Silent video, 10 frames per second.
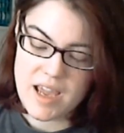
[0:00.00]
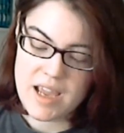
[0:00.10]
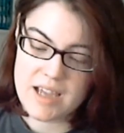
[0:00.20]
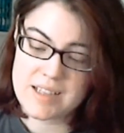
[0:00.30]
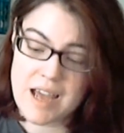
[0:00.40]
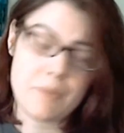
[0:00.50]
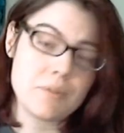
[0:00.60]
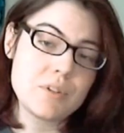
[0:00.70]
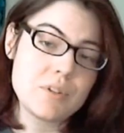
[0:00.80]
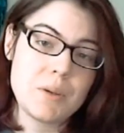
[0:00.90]
And I will
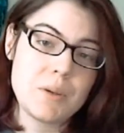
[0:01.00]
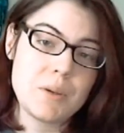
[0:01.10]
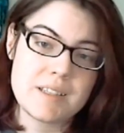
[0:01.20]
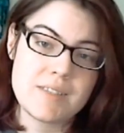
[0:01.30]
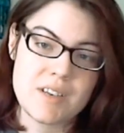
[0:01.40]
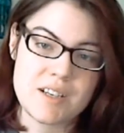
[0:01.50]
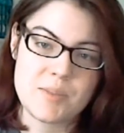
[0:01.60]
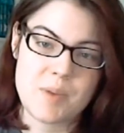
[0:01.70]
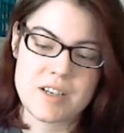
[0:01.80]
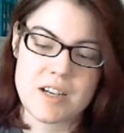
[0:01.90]
show you this
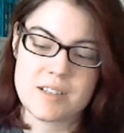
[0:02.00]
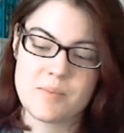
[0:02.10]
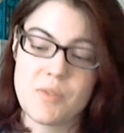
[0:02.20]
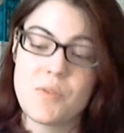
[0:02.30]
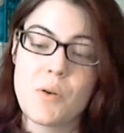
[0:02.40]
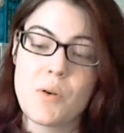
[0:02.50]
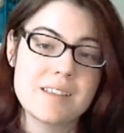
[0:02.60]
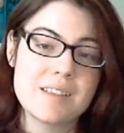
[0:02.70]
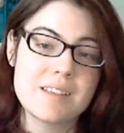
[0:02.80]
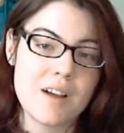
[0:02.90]
finished project before I
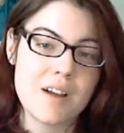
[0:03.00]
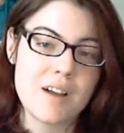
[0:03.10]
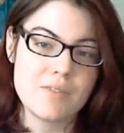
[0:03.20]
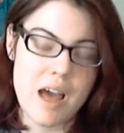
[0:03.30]
send it off